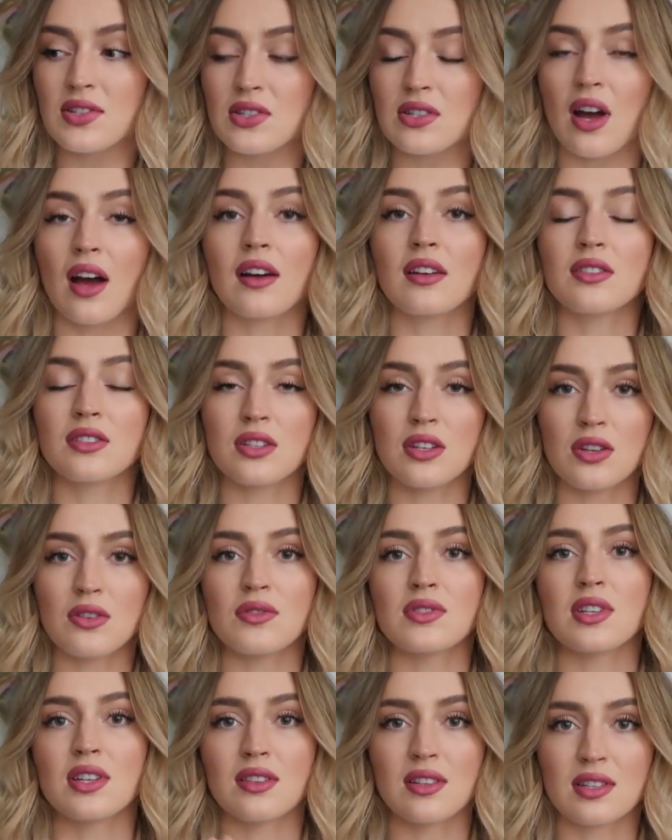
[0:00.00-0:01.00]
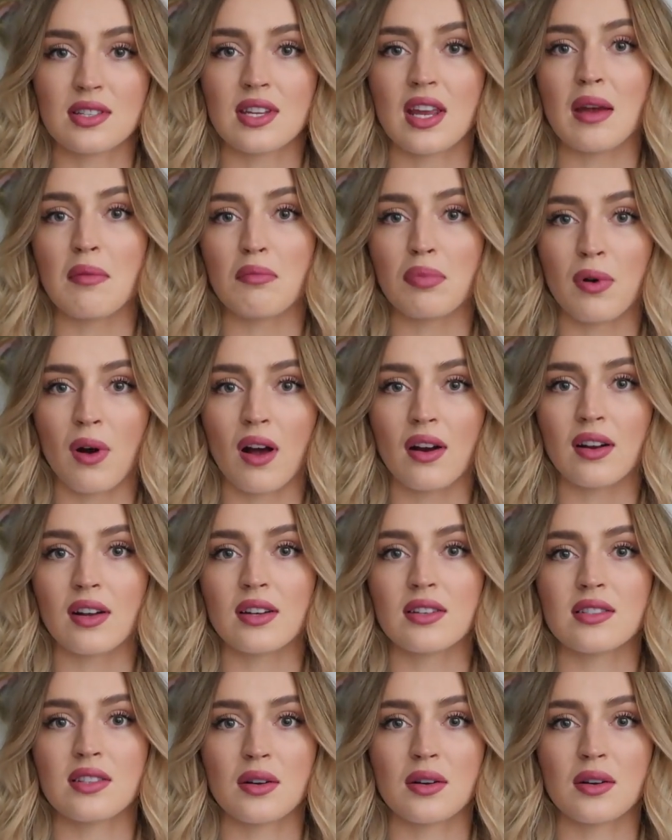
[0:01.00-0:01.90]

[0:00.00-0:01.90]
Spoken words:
stuck to using the same products.